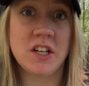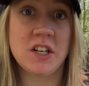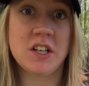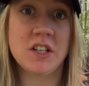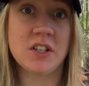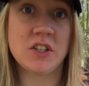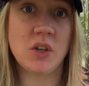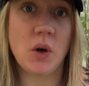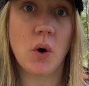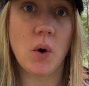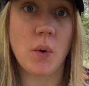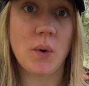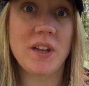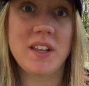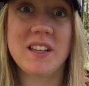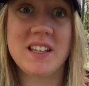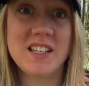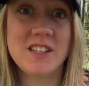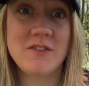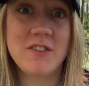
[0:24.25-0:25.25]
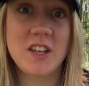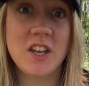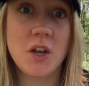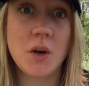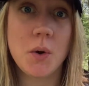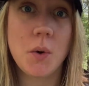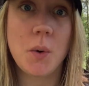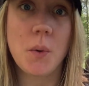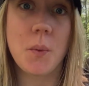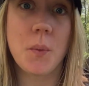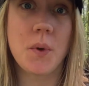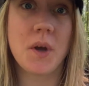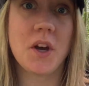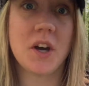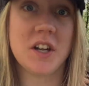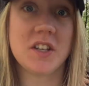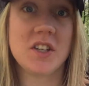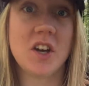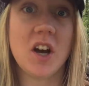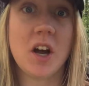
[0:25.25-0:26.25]
So in this video, we're
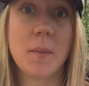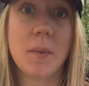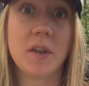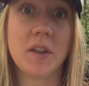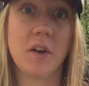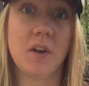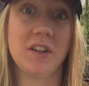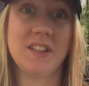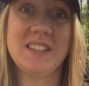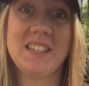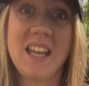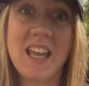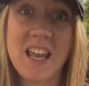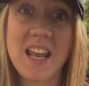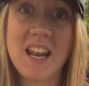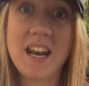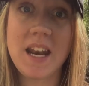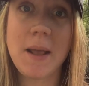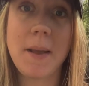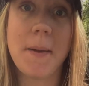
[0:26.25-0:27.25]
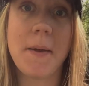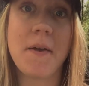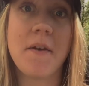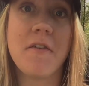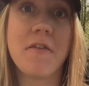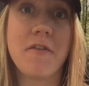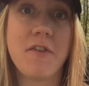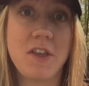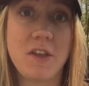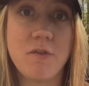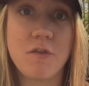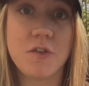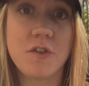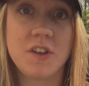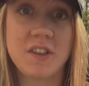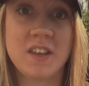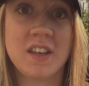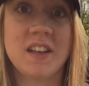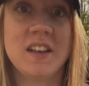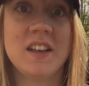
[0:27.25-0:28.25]
gonna talk about our 10
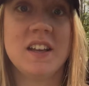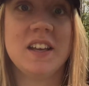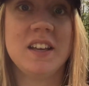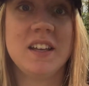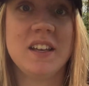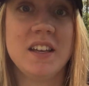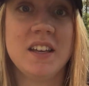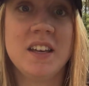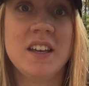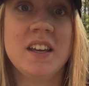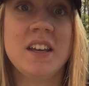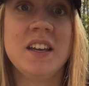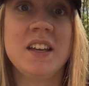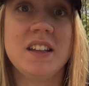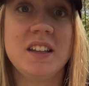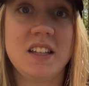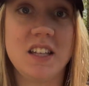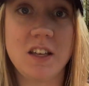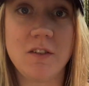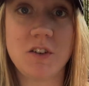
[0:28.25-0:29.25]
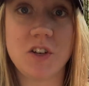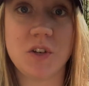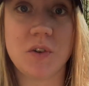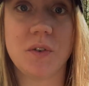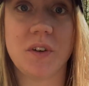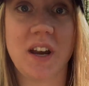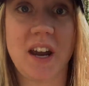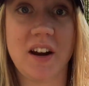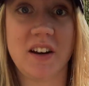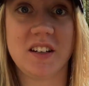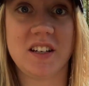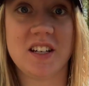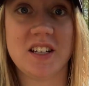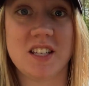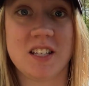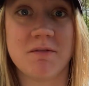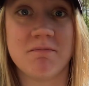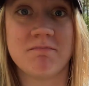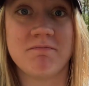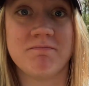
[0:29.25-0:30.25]
favorite TV show characters.
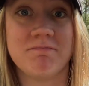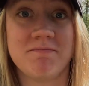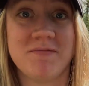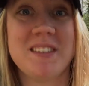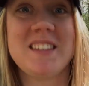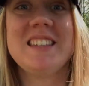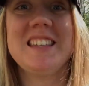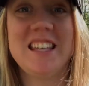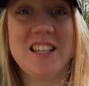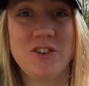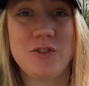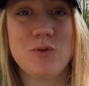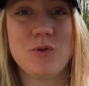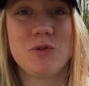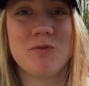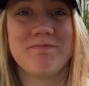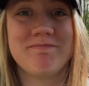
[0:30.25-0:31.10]
Stay tuned.